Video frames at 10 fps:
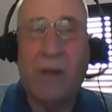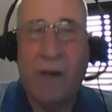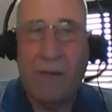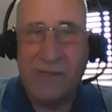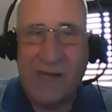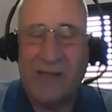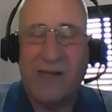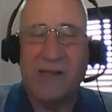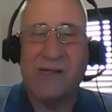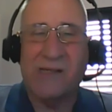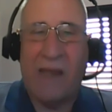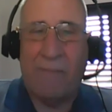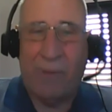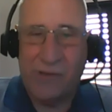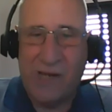sentence
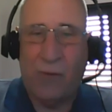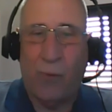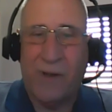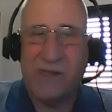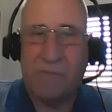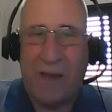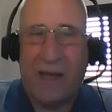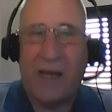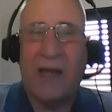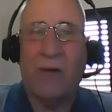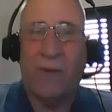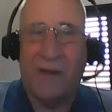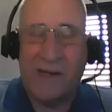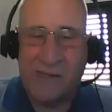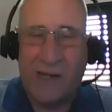examples and with speaking and with
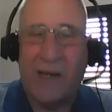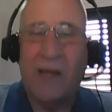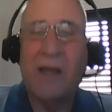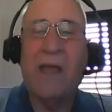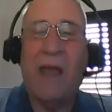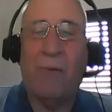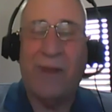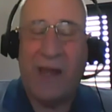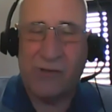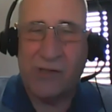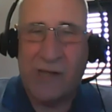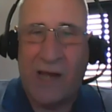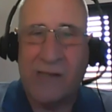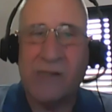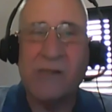listening and with
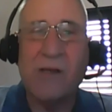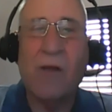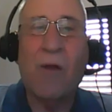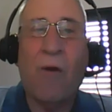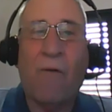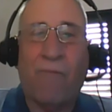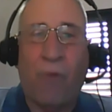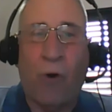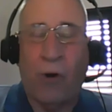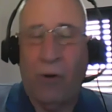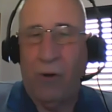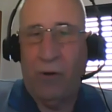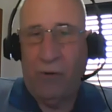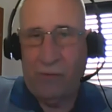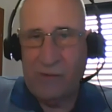exercises for
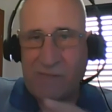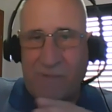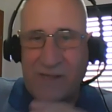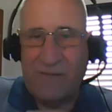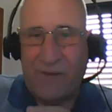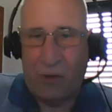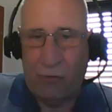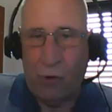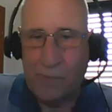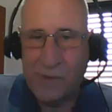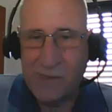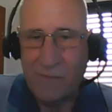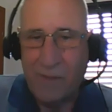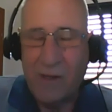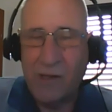specific
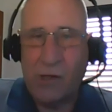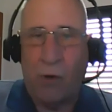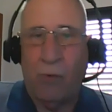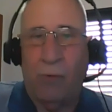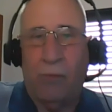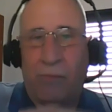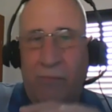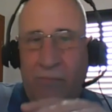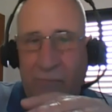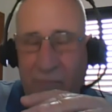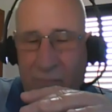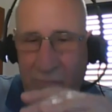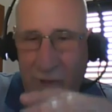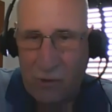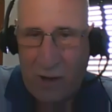groups. So
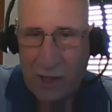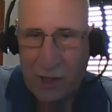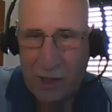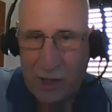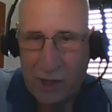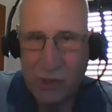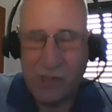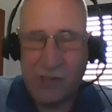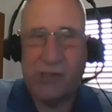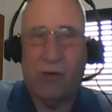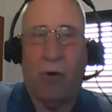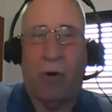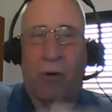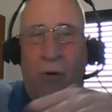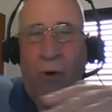urologists
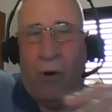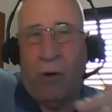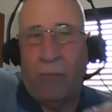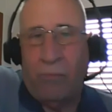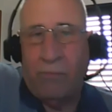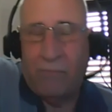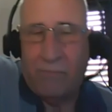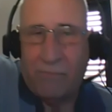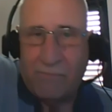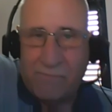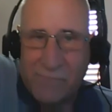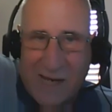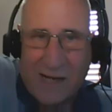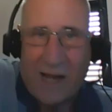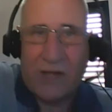or
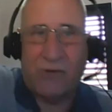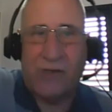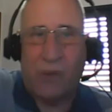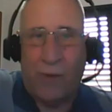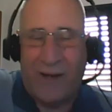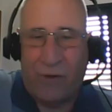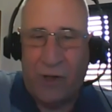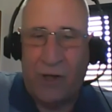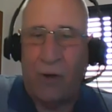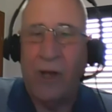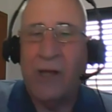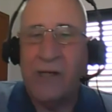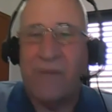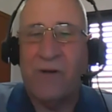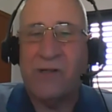psychiatrists or whatever,
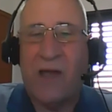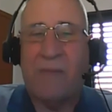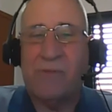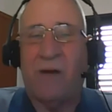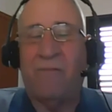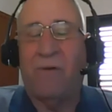different types of